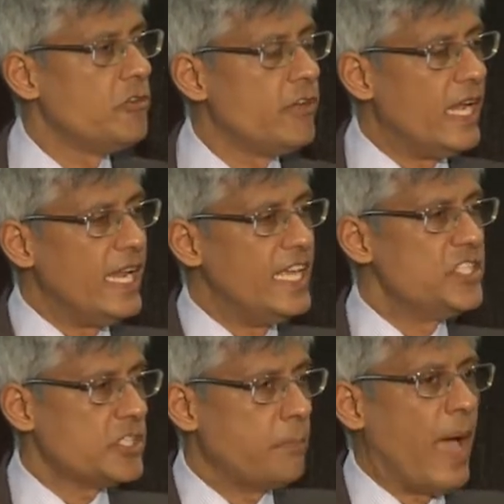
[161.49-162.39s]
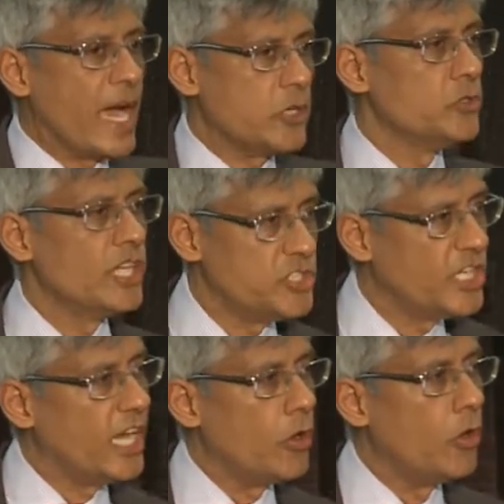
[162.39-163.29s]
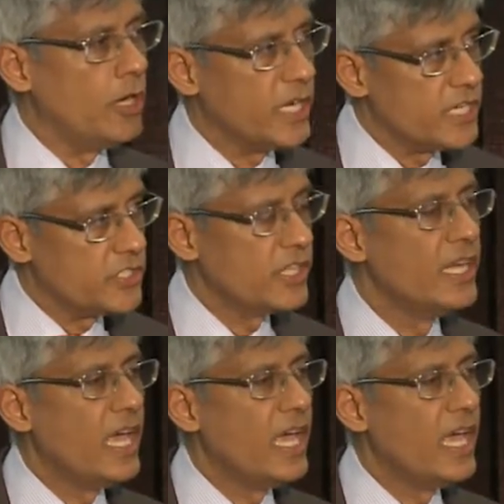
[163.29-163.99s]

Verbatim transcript: released back to the shareholders